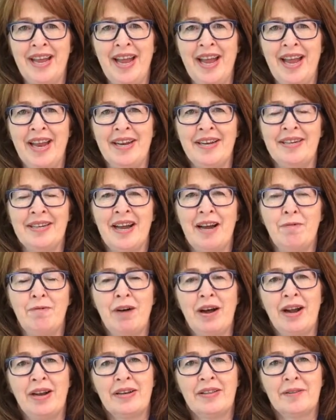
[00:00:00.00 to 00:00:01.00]
and I
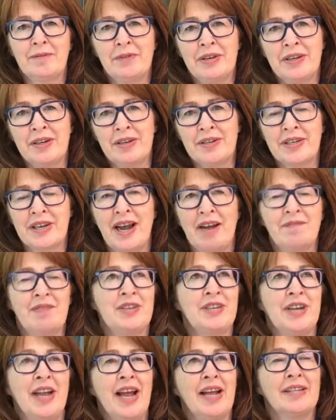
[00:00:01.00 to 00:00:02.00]
want the reader to have the
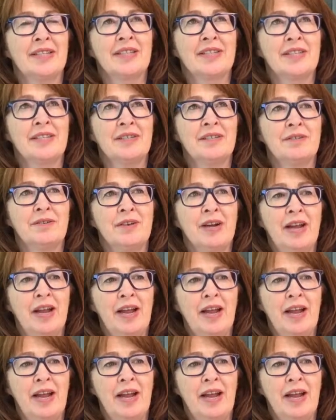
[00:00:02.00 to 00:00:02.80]
chance to